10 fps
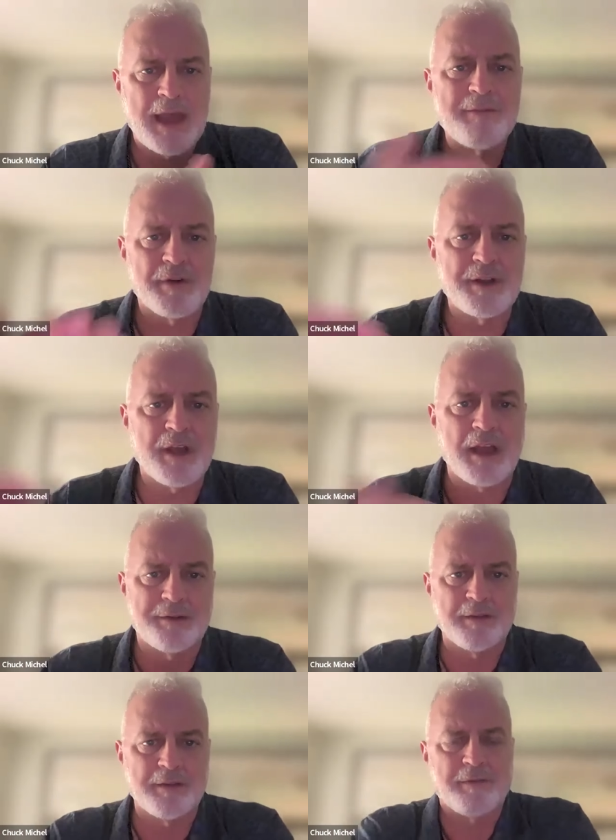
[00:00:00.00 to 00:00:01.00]

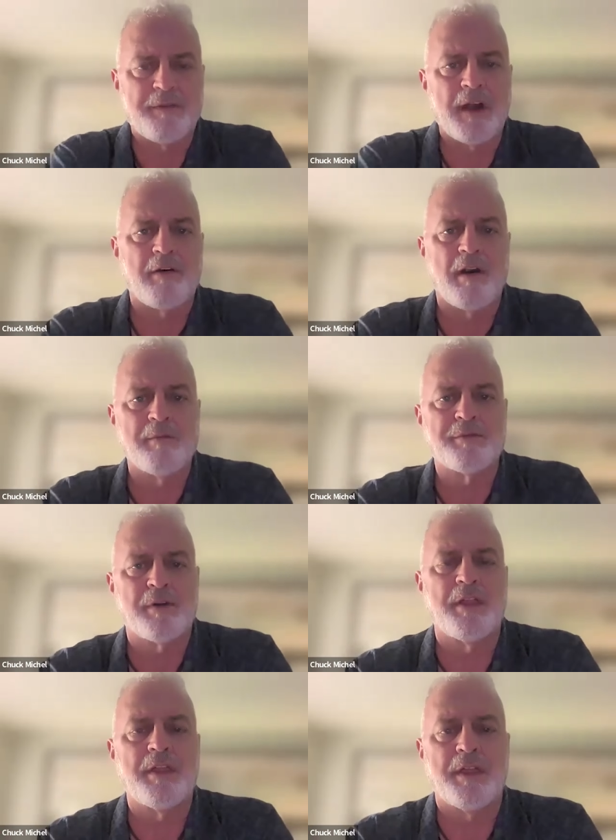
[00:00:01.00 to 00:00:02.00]
advertising for firearms
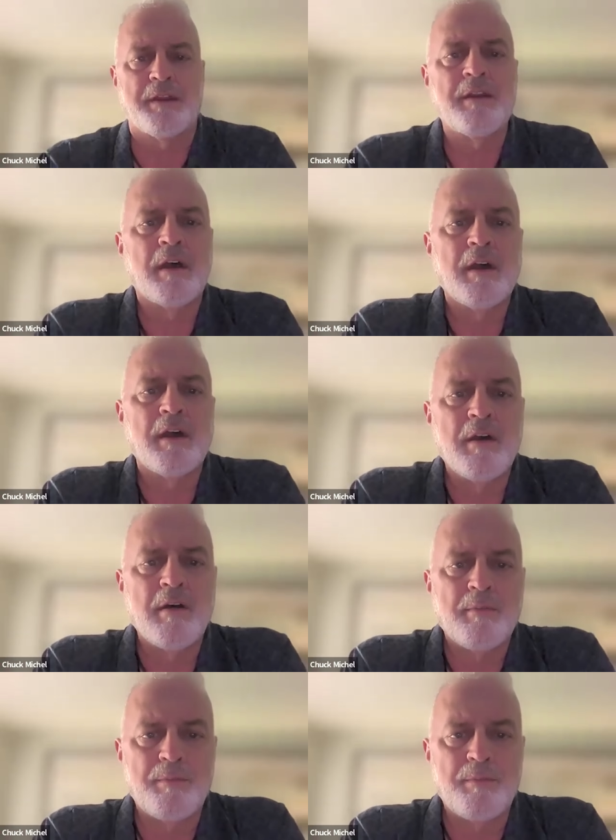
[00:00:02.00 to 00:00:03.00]
rather than
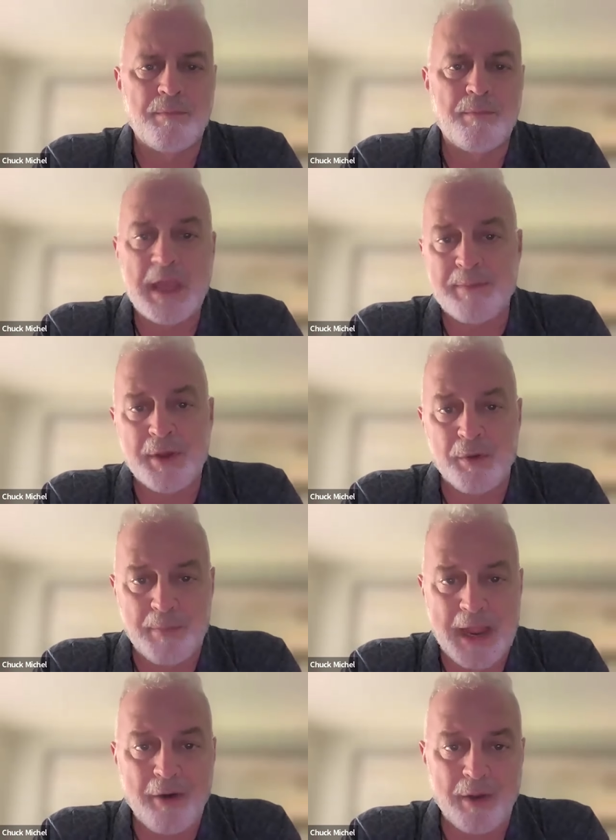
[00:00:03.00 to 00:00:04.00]
keeping or
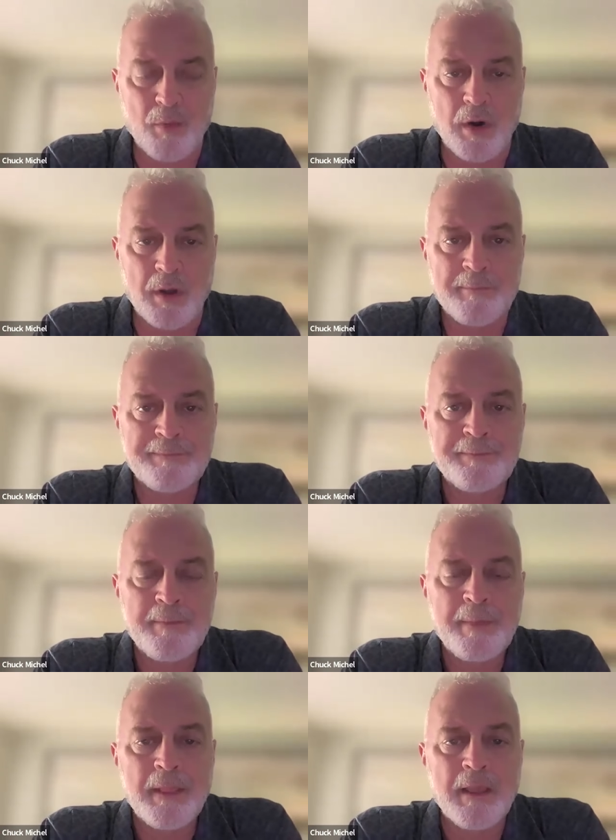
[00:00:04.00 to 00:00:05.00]
bearing one.
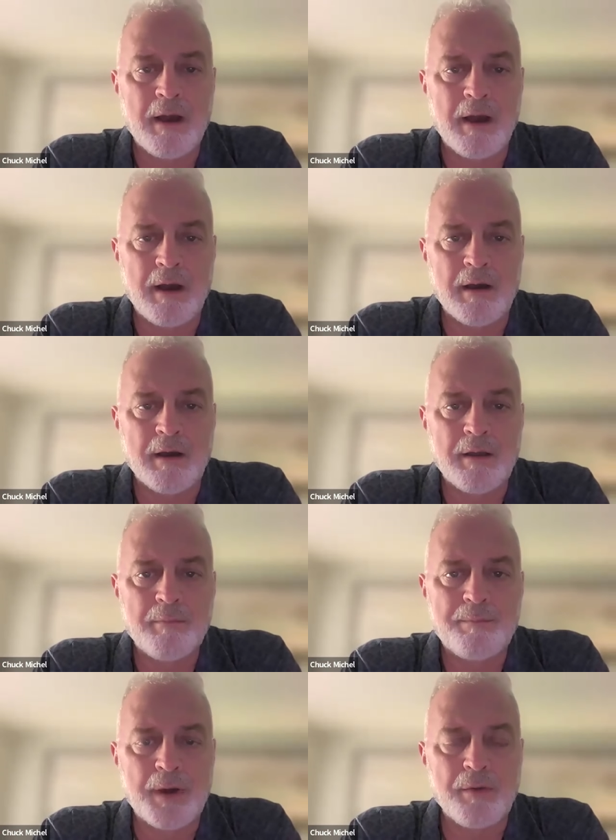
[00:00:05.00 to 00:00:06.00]
Uh,
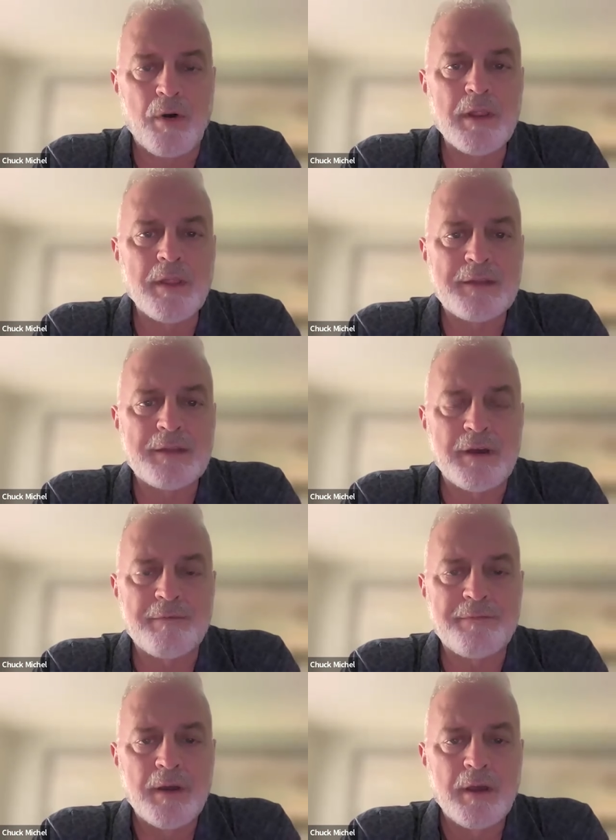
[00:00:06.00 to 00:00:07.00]
but all of that
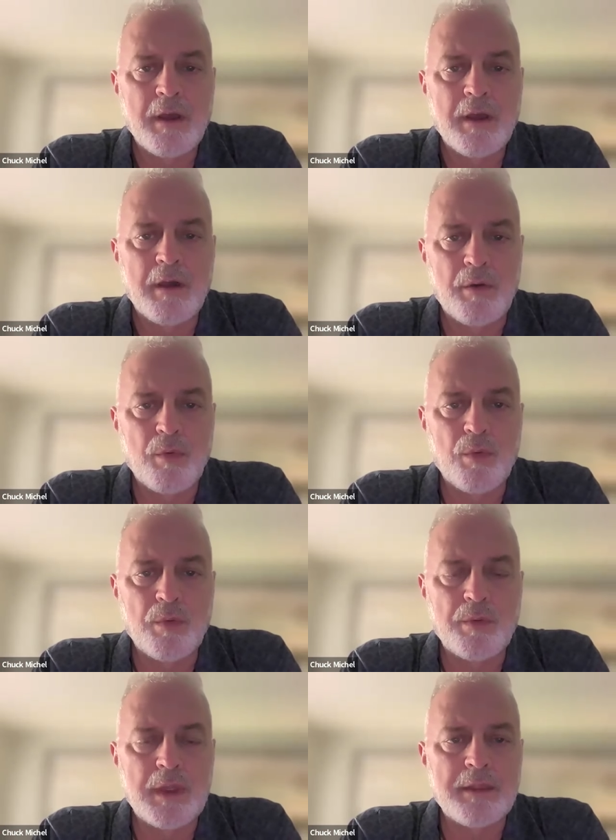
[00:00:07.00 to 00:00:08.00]
stuff,
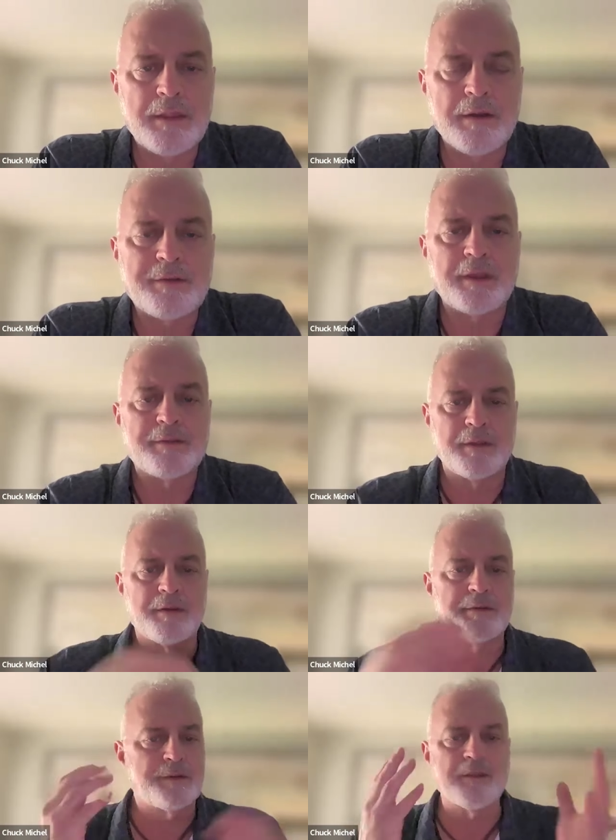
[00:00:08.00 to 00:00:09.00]
there's this,
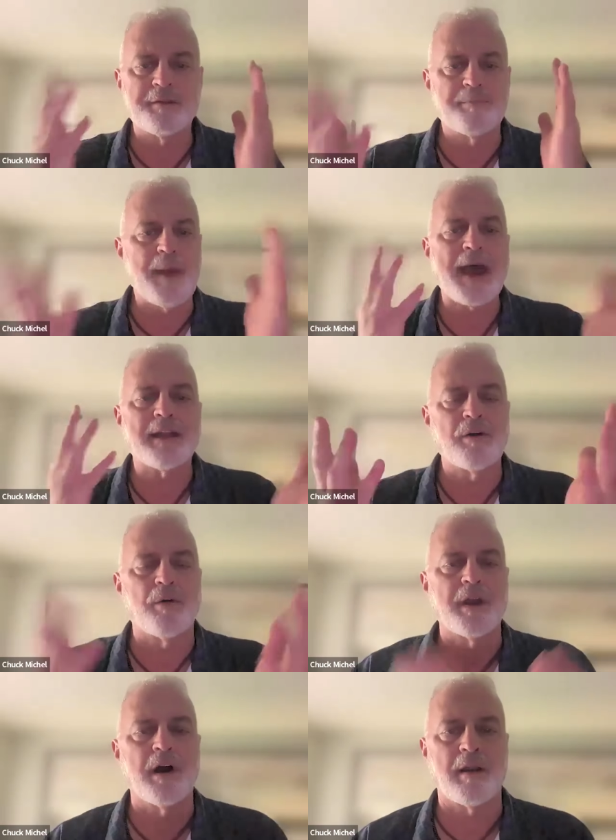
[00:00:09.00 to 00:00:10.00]
there's still this battle
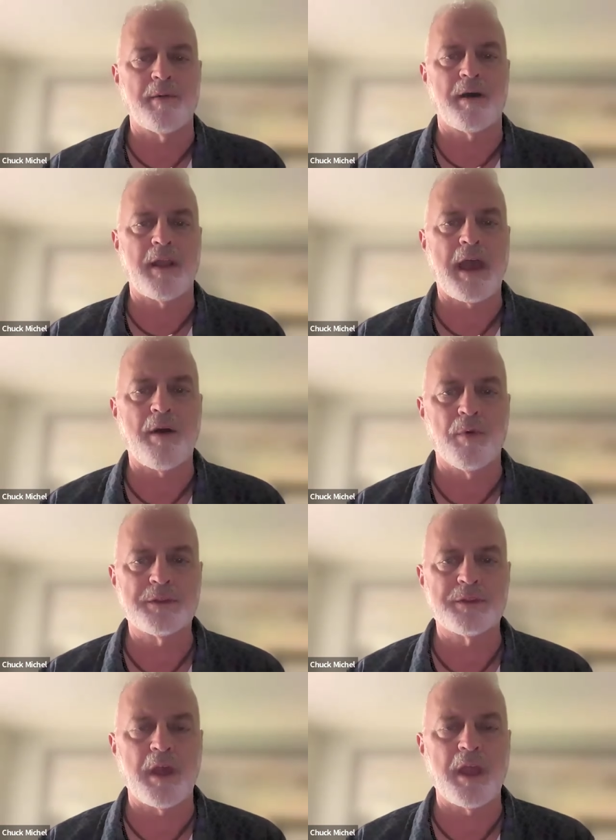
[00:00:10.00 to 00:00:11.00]
going on about how,
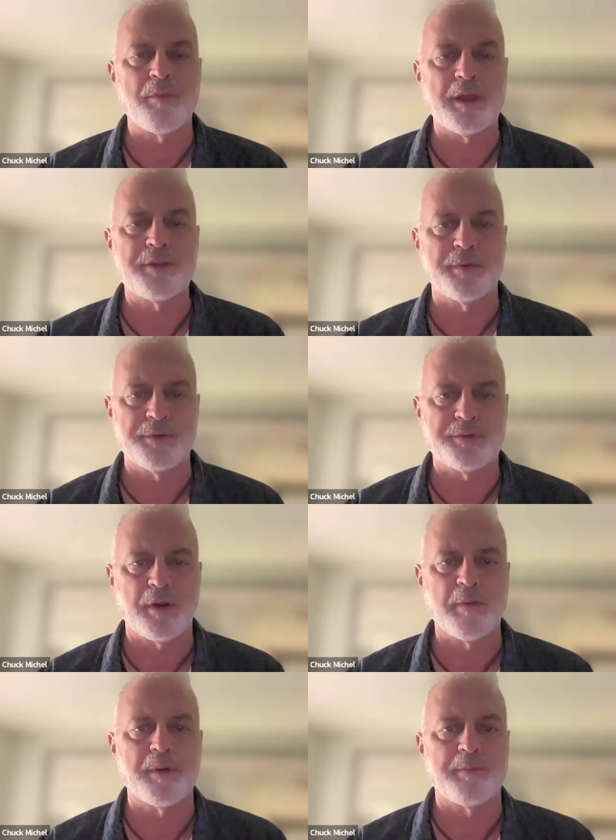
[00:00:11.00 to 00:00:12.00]
what the right way to
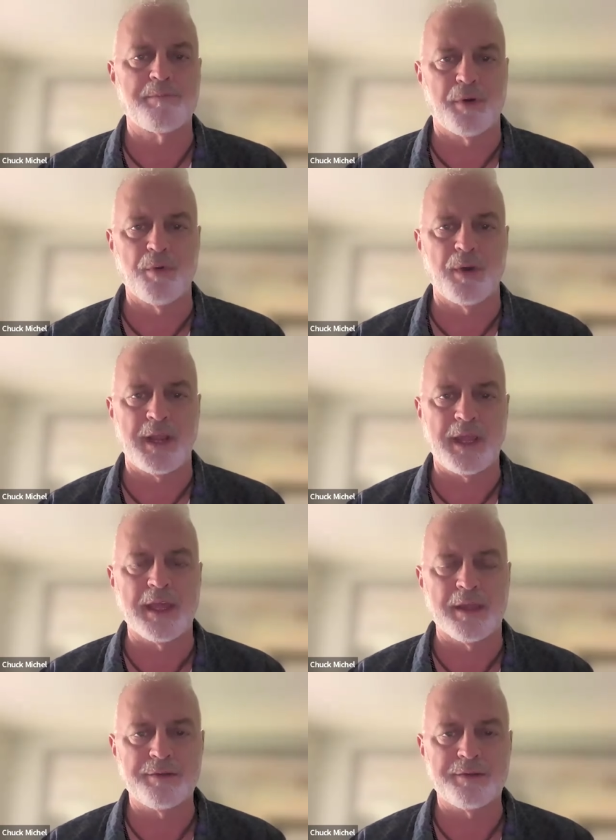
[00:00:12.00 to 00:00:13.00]
interpret Bruen
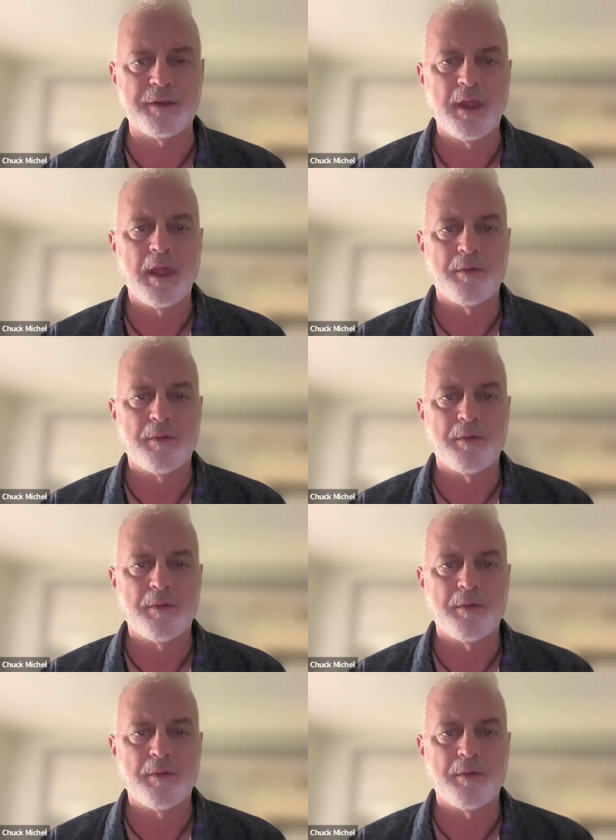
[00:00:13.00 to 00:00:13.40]
is,